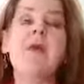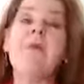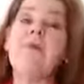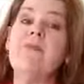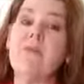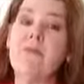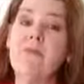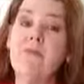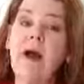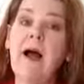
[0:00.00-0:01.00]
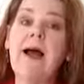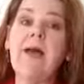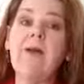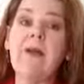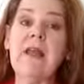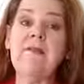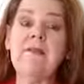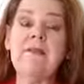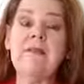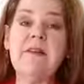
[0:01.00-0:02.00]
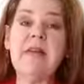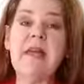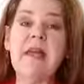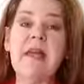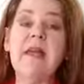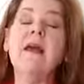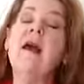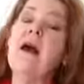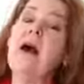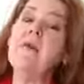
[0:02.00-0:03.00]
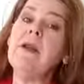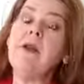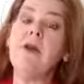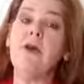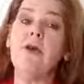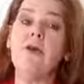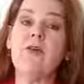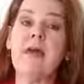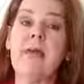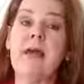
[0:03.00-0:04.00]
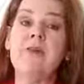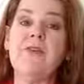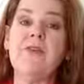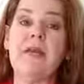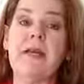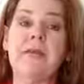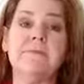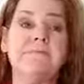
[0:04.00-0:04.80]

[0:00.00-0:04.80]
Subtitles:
But if they're dry or even sticky, I would encourage my pet to drink.